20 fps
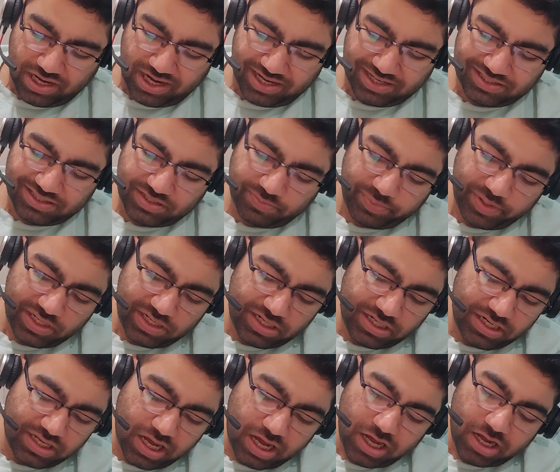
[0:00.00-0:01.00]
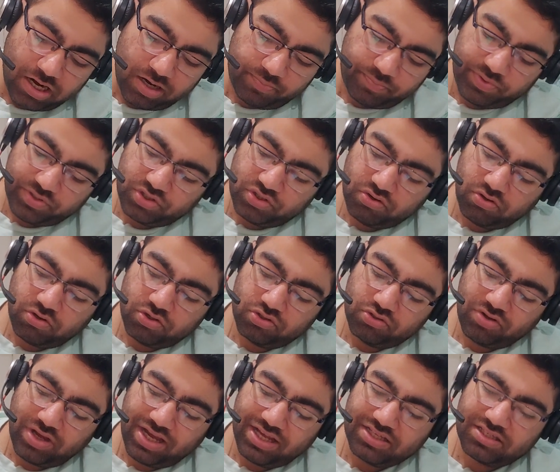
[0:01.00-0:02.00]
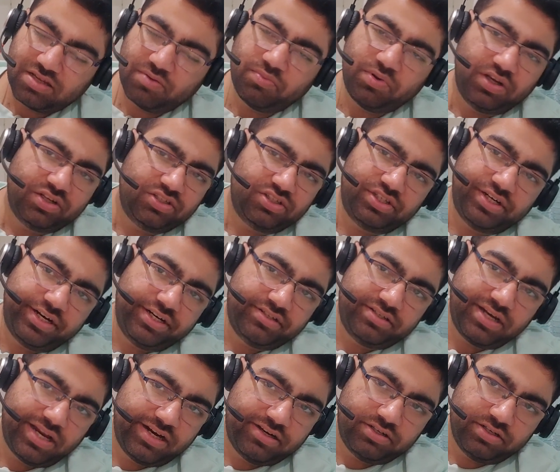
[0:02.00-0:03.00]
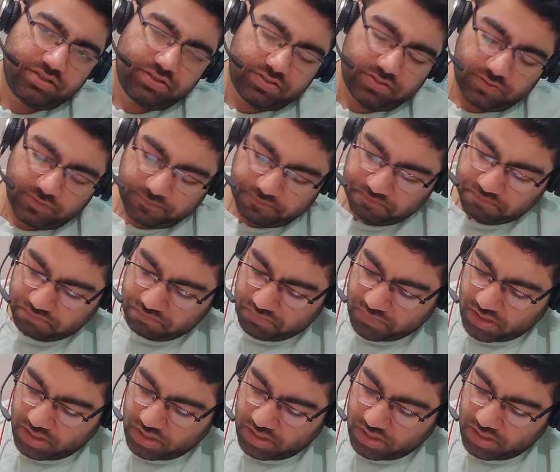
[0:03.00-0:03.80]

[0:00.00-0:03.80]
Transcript: And similarly, RPC also has some constraints like this.